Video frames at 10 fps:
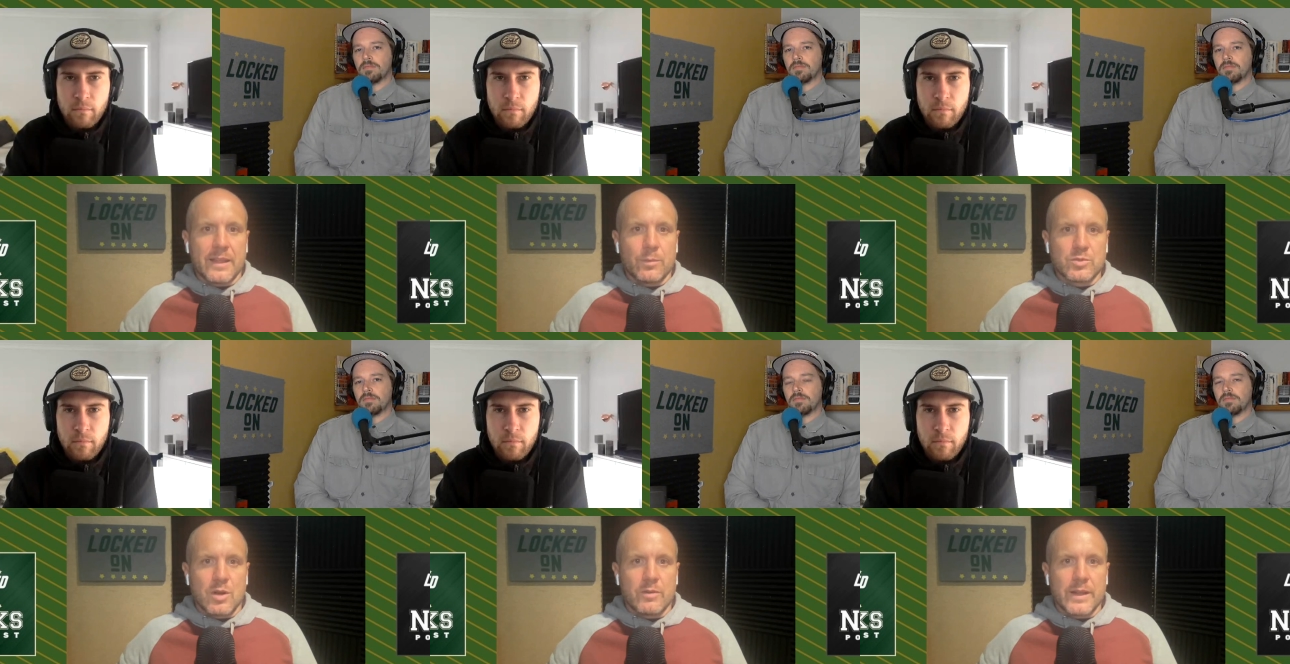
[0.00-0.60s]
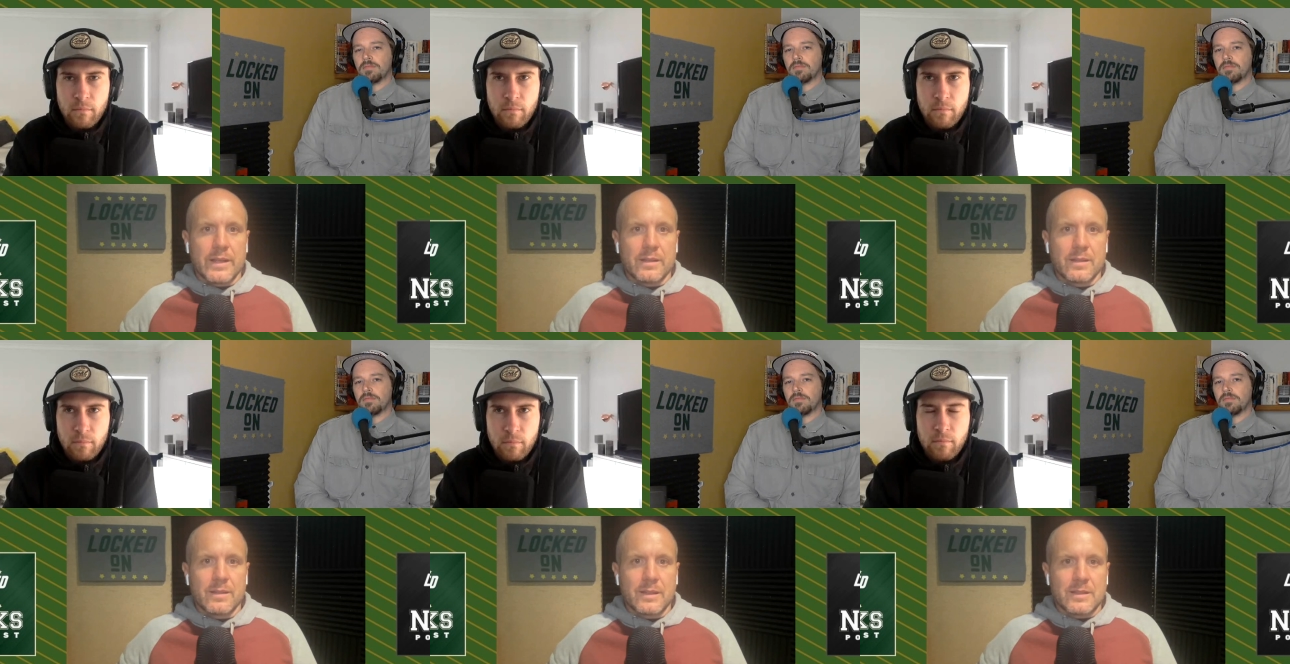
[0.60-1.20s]
Speaker 1: Like it was already
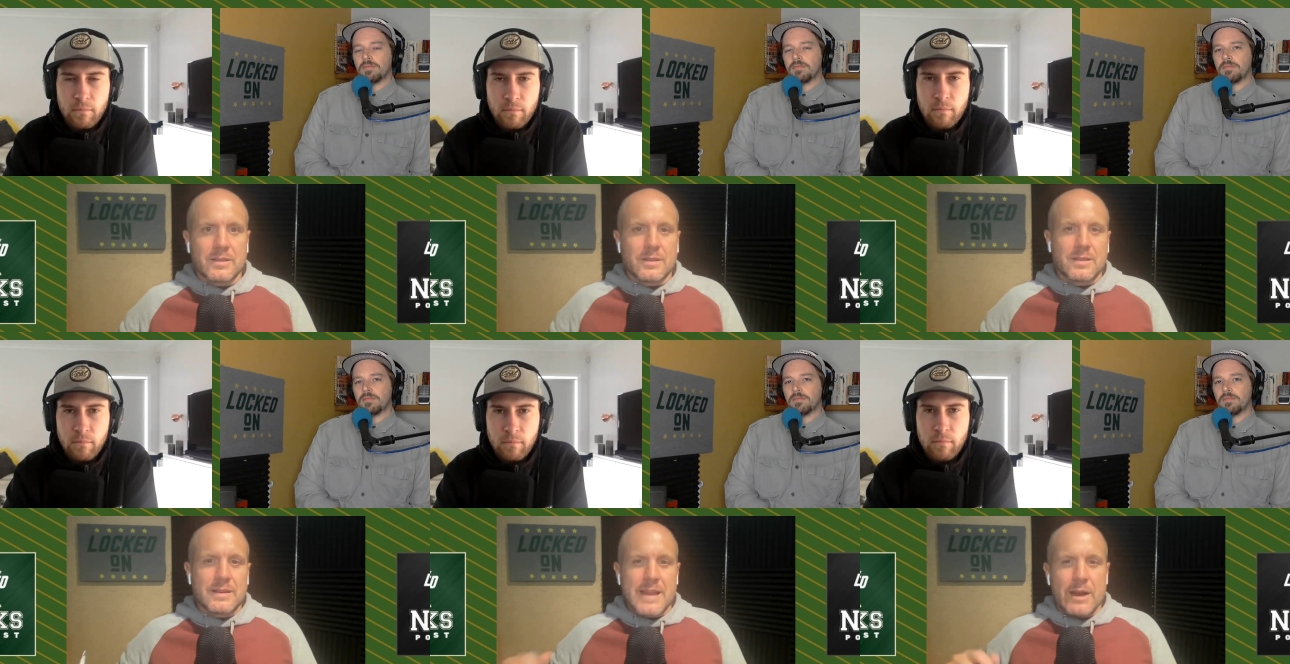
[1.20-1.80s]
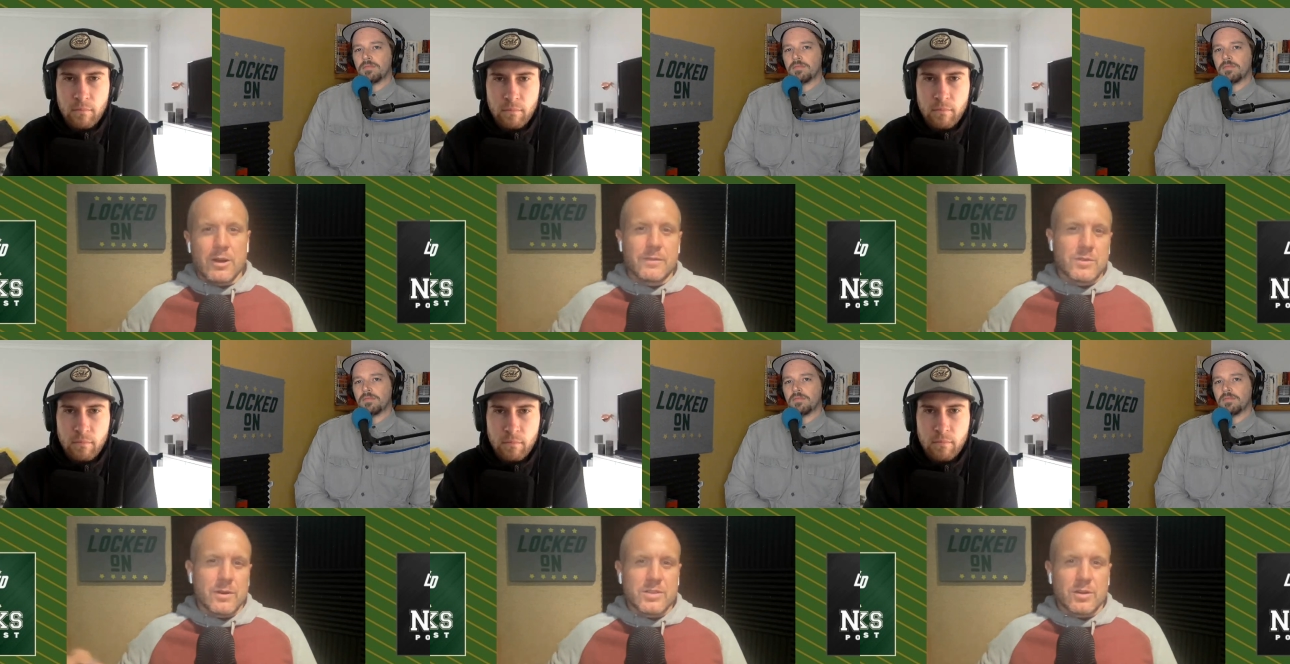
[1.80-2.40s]
like the, the the
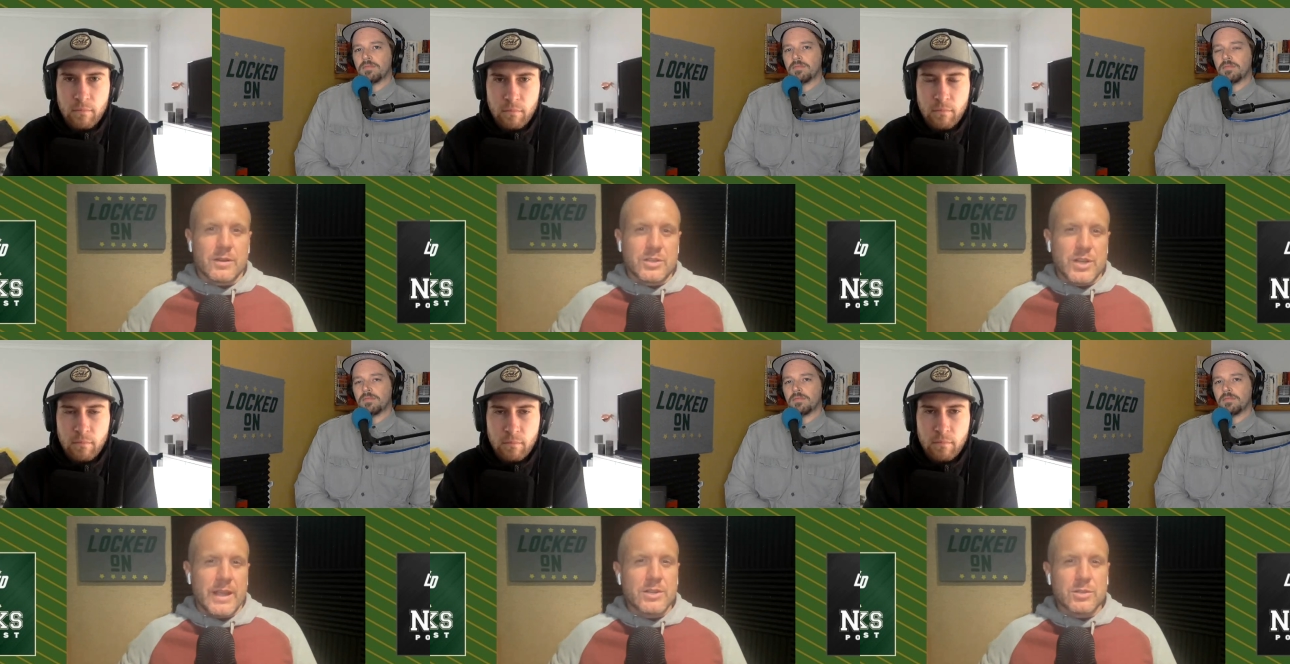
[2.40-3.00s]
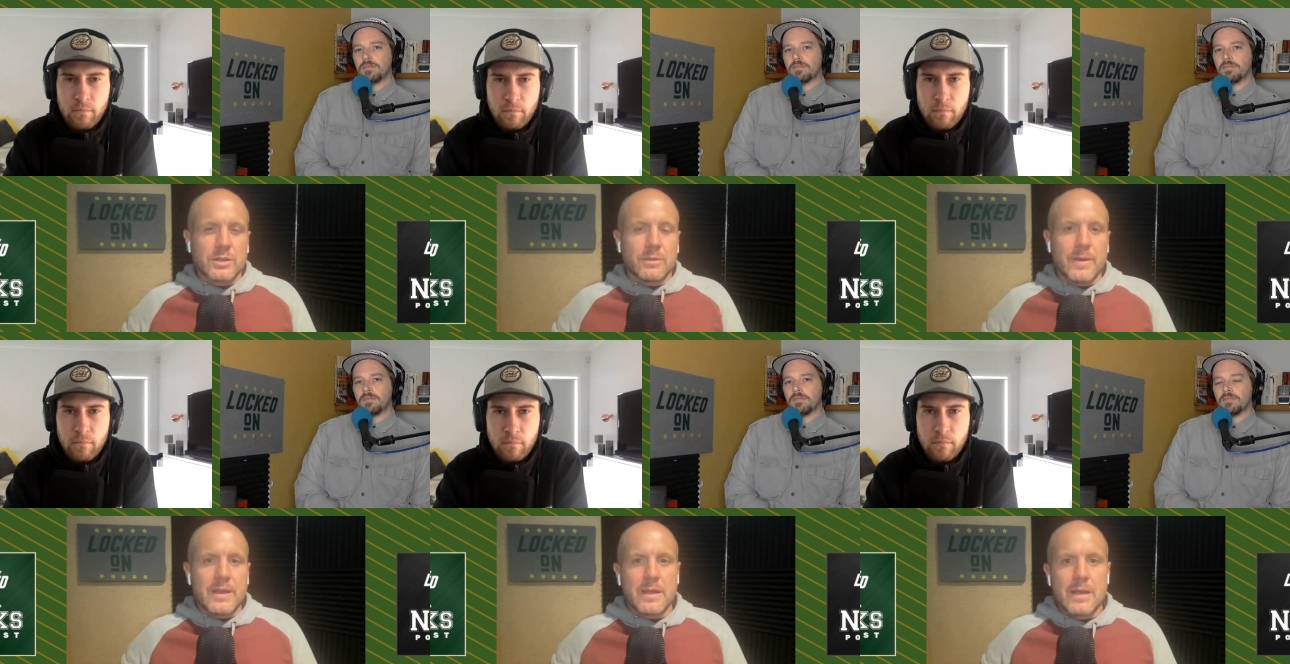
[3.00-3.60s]
narrative is already starting to change a
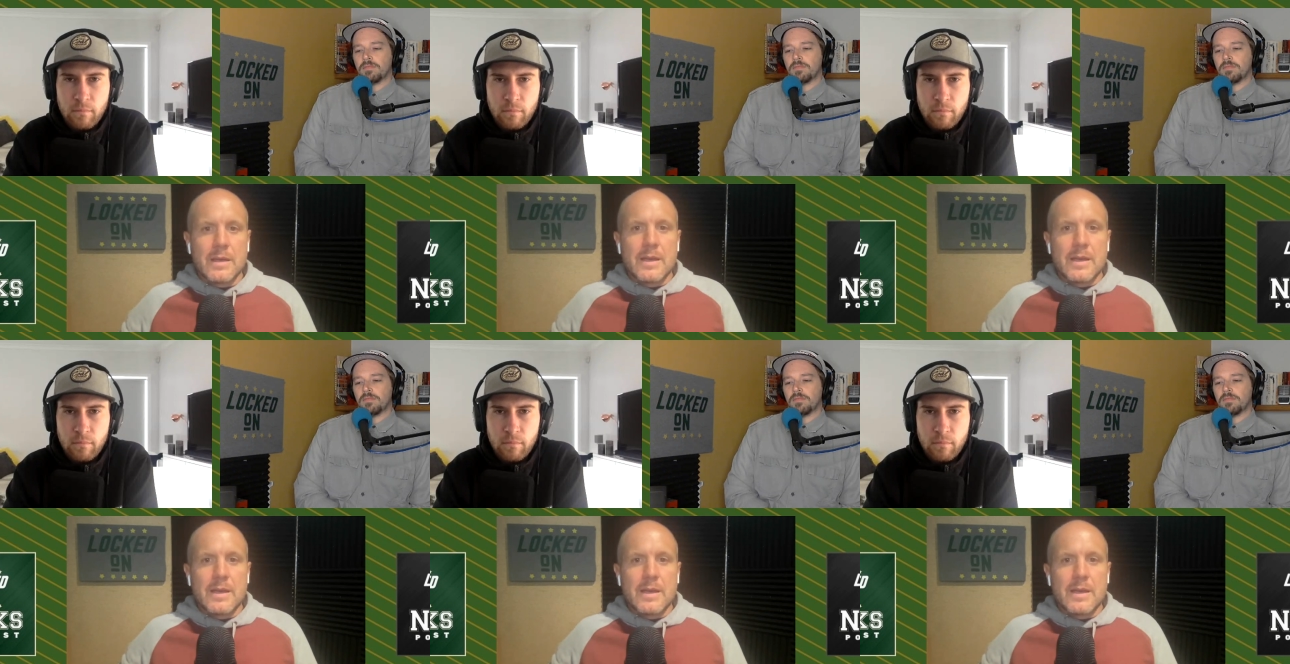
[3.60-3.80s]
little bit,